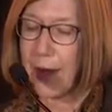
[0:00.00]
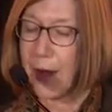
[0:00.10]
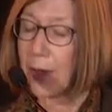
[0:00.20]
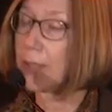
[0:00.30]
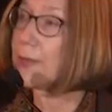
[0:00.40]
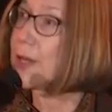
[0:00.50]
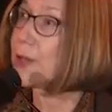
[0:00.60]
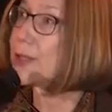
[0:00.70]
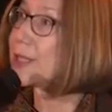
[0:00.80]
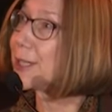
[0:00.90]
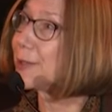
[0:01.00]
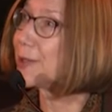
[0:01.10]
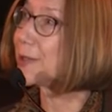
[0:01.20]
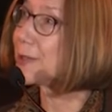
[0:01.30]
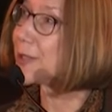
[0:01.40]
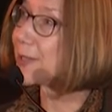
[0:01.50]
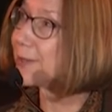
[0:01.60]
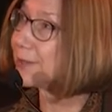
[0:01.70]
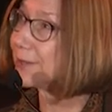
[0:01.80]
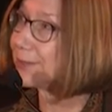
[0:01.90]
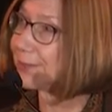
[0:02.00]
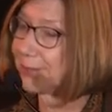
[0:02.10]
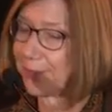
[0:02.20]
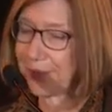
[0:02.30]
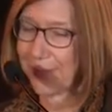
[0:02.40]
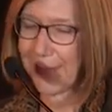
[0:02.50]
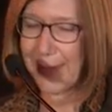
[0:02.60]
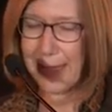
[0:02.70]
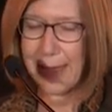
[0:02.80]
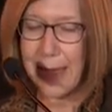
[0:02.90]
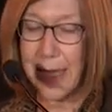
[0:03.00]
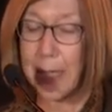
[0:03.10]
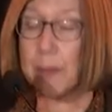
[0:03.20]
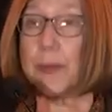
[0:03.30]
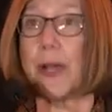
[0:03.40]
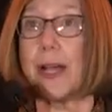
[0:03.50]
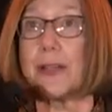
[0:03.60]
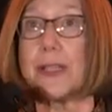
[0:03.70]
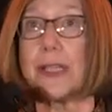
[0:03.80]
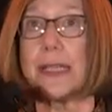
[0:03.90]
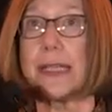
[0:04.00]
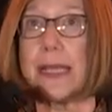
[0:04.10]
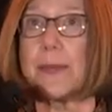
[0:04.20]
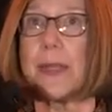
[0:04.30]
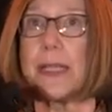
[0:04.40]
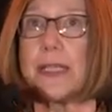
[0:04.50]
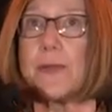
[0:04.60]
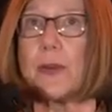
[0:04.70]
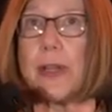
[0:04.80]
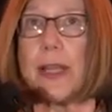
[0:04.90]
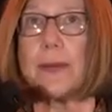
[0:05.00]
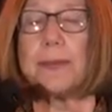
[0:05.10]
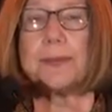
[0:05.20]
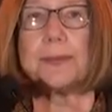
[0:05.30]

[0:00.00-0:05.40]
All of those heroes, I am proud to accept this for them.